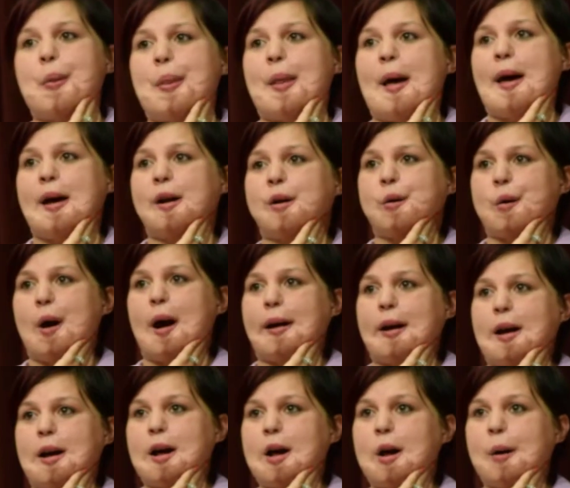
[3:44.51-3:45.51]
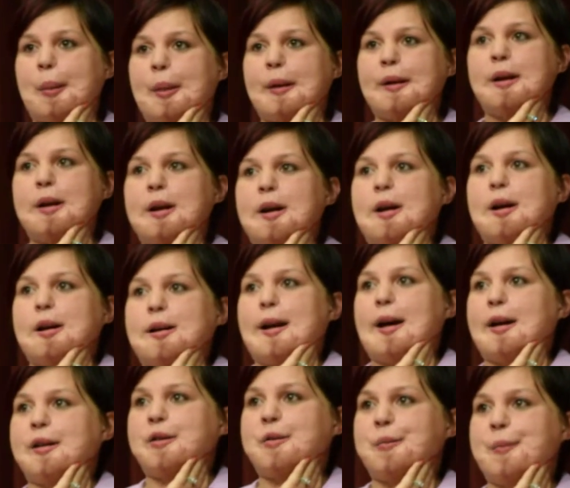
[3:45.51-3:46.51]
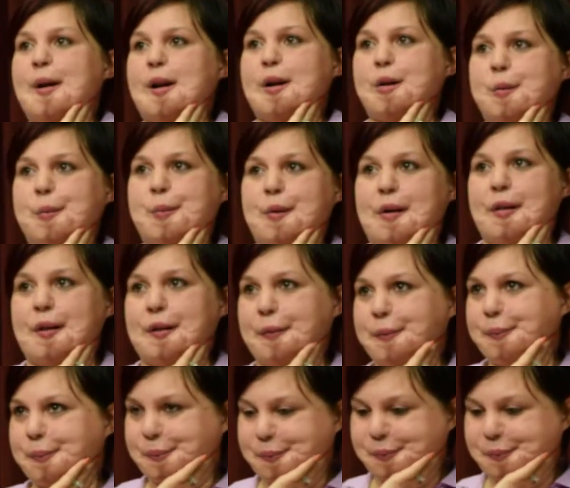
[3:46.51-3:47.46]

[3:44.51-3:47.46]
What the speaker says: the bed cracking up, that's my little brother.